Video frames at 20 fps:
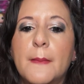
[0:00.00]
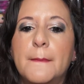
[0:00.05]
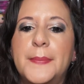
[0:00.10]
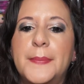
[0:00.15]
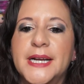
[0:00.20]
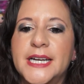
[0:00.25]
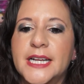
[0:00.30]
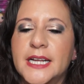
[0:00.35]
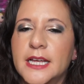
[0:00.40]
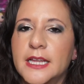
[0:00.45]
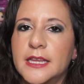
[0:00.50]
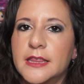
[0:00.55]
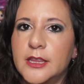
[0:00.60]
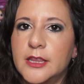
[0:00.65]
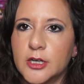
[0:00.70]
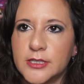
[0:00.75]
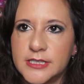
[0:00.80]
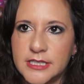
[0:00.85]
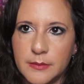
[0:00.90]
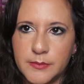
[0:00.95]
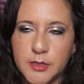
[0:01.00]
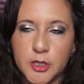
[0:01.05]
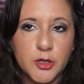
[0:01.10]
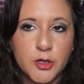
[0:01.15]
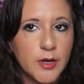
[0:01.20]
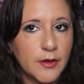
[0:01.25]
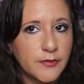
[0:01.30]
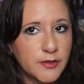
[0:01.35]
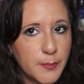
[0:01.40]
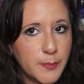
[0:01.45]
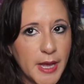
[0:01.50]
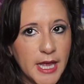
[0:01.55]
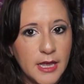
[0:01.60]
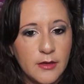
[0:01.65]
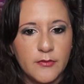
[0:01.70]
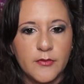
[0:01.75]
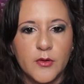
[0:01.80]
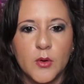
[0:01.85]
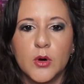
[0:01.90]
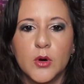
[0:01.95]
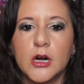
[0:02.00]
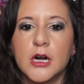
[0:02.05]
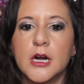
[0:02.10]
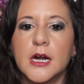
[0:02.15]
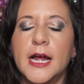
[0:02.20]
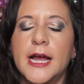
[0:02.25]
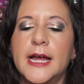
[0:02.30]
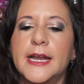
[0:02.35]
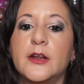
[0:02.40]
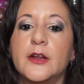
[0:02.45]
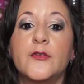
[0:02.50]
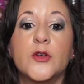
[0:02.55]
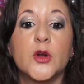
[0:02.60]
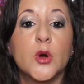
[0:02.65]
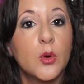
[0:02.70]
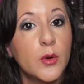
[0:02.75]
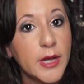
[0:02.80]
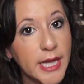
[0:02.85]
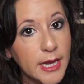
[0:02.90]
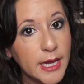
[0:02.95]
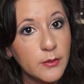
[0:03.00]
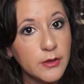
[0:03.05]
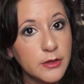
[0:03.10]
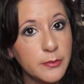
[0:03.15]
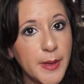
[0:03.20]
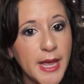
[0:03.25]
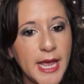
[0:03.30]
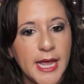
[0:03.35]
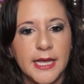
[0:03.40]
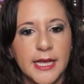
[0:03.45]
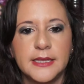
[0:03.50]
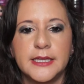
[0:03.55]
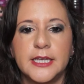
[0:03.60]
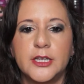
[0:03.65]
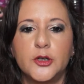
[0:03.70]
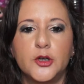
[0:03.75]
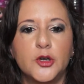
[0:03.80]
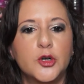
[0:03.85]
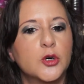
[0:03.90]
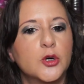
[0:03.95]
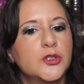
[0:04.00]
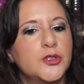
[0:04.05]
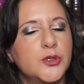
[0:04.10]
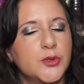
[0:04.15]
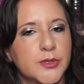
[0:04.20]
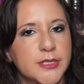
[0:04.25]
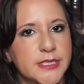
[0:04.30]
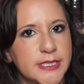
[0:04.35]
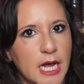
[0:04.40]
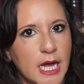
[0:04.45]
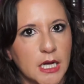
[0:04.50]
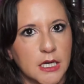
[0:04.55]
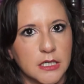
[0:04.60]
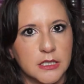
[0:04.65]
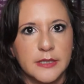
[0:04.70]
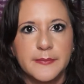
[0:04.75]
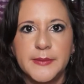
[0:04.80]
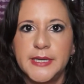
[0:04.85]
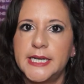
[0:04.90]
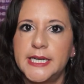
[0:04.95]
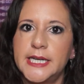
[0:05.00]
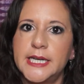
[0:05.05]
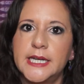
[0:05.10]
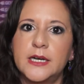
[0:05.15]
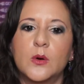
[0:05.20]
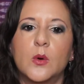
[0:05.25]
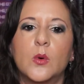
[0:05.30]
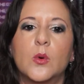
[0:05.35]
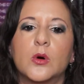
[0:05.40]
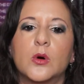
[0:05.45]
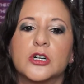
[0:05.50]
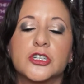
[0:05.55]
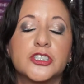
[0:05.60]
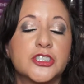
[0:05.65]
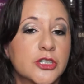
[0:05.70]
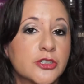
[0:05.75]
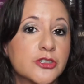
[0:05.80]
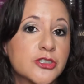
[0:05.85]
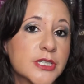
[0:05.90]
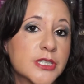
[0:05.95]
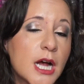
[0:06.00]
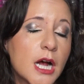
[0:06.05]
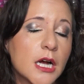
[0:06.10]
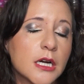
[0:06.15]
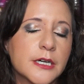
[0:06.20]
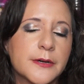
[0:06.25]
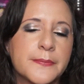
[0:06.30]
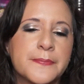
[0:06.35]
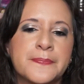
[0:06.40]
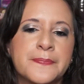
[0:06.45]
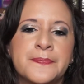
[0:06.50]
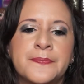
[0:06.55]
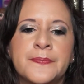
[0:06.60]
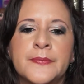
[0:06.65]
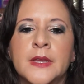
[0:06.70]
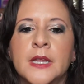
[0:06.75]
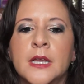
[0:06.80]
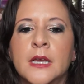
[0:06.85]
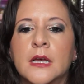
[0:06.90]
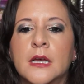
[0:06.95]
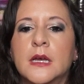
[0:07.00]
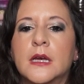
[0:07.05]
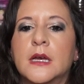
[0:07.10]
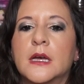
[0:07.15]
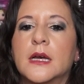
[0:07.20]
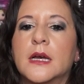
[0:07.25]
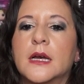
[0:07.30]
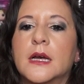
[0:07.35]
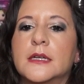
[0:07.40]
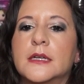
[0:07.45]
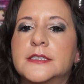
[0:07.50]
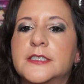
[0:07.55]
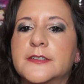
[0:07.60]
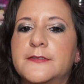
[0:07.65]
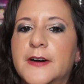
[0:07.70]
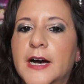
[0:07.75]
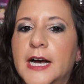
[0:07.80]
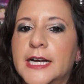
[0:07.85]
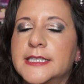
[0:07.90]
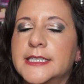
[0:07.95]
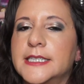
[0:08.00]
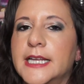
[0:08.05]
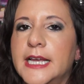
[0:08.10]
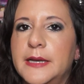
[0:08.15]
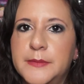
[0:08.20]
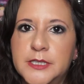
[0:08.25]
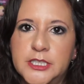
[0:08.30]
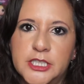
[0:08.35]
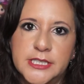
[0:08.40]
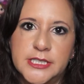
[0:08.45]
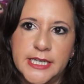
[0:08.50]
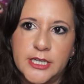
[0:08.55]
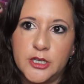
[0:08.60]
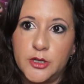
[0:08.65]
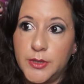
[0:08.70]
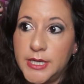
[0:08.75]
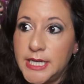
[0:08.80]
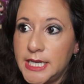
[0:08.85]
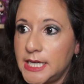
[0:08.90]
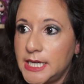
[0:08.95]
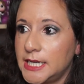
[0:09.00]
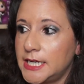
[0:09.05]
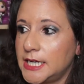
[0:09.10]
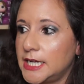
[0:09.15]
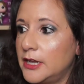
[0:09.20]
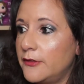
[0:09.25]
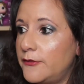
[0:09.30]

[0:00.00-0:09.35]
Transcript: But there's some you do have to pay for, and if you're okay with paying, then you can go to Stock Unlimited or Shutterstock. to find images that you need.